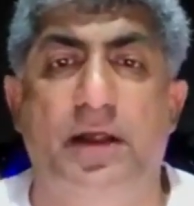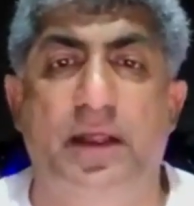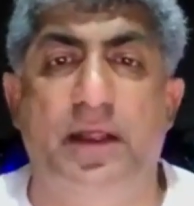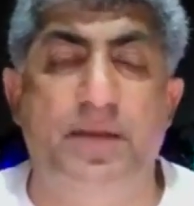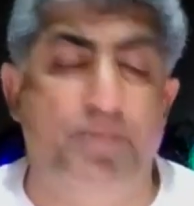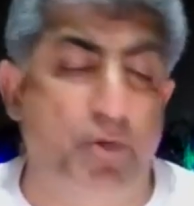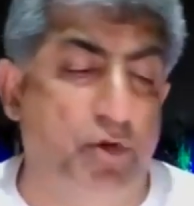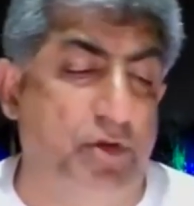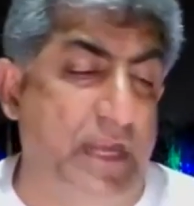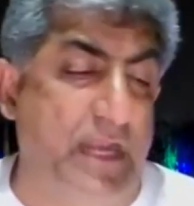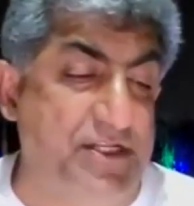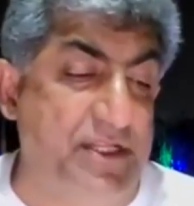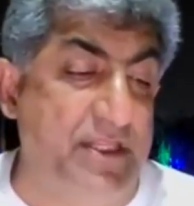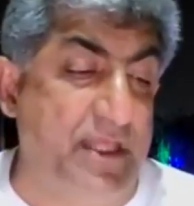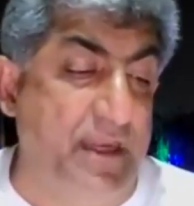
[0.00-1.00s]
input,
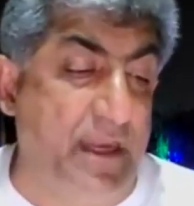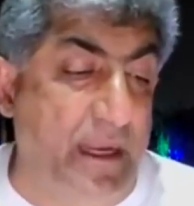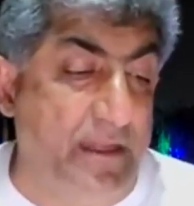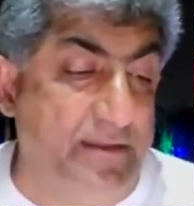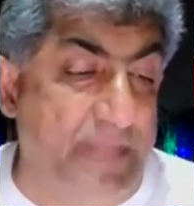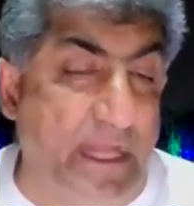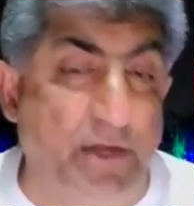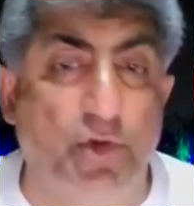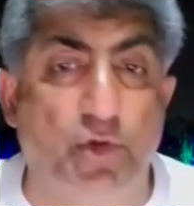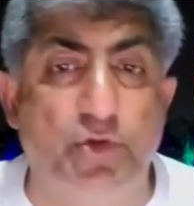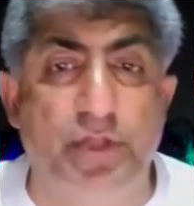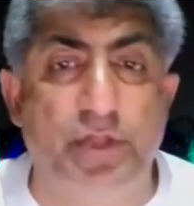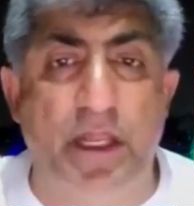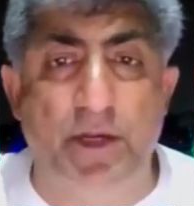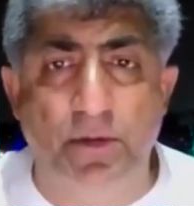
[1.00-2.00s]
Rajendra. Tanu,
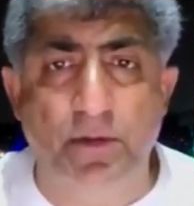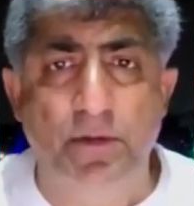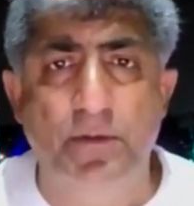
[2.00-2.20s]
Rutanu?